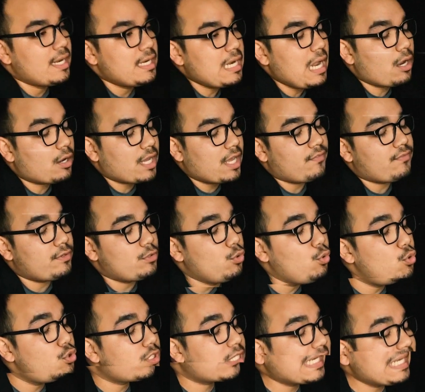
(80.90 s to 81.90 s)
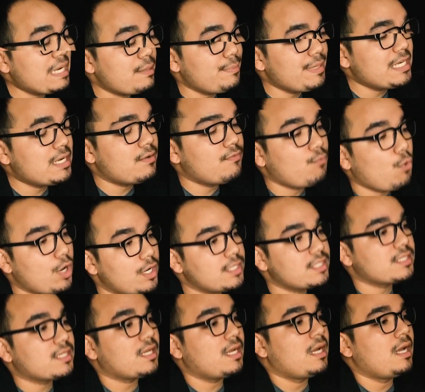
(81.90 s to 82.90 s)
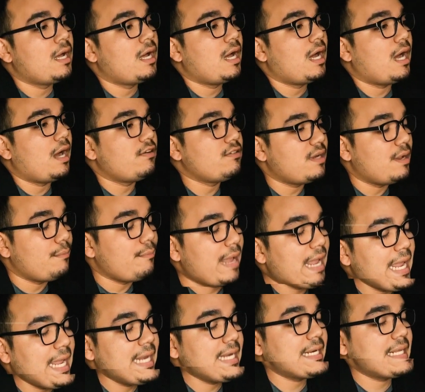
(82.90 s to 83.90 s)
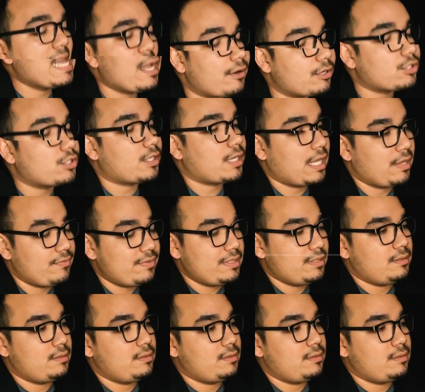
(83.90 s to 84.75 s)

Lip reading: Now, Kevin, who's gonna be the voice of the main character, Kevin?